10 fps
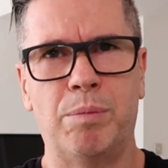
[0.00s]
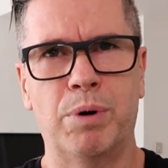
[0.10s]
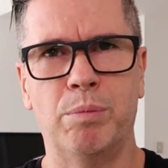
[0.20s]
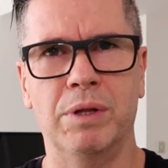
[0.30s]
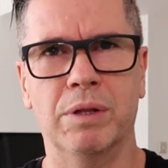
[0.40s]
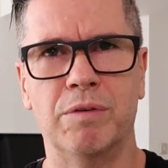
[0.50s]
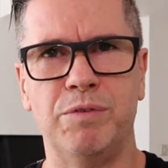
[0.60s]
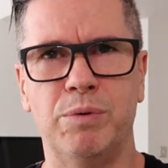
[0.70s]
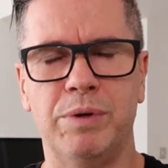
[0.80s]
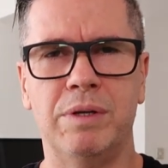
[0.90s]
probably a lot of
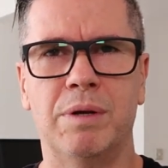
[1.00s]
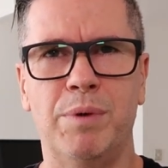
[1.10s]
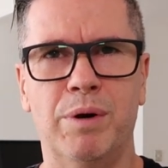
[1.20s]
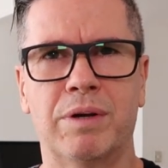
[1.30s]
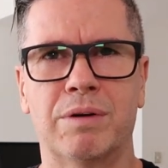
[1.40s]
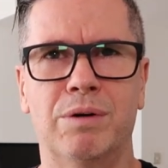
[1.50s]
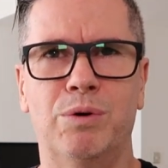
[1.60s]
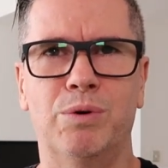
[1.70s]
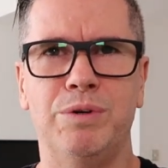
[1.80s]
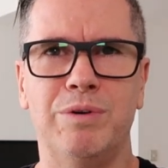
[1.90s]
you in America
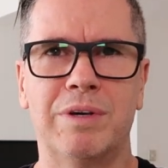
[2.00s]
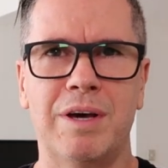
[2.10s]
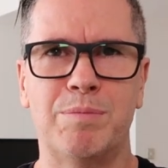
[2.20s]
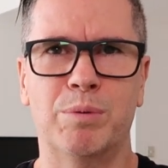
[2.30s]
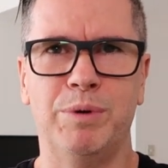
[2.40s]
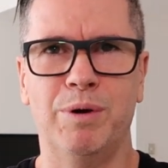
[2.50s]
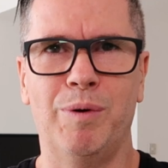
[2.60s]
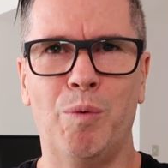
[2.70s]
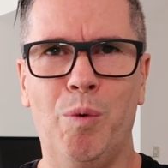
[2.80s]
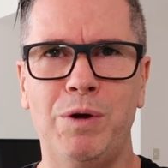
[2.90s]
or UK are probably
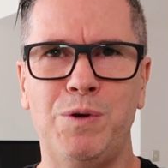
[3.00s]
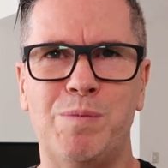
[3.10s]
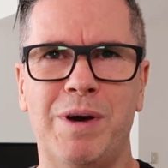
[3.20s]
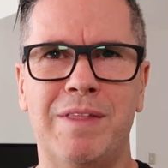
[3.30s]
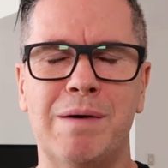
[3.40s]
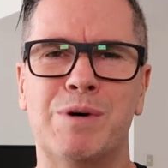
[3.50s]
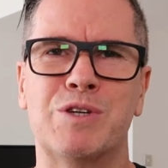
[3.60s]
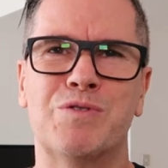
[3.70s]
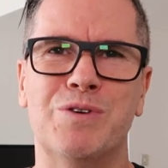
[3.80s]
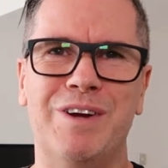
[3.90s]
going, what, you paid that
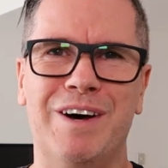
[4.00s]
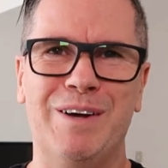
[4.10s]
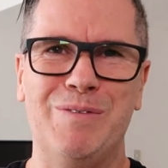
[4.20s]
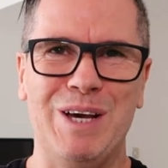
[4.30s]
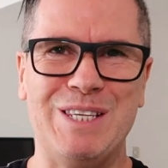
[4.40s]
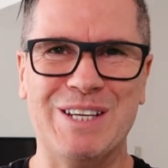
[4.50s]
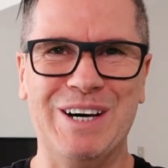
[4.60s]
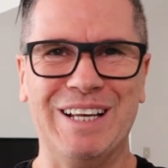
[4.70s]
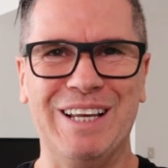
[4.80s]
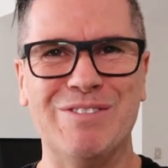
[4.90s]
much for a base
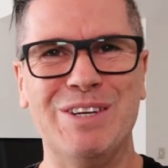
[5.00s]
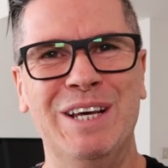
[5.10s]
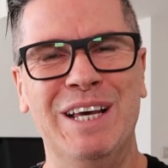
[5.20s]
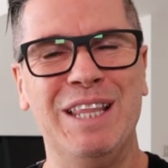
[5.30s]
911?